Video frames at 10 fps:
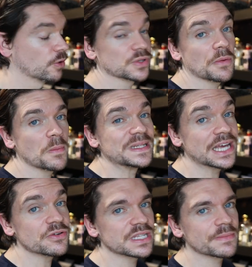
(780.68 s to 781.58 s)
Also, I will be
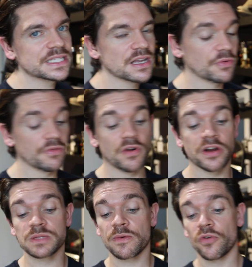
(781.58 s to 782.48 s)
dousing myself with
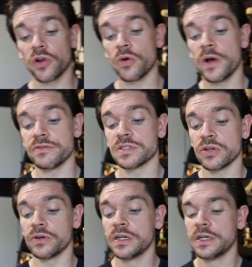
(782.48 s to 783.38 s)
fragrance before I go out. So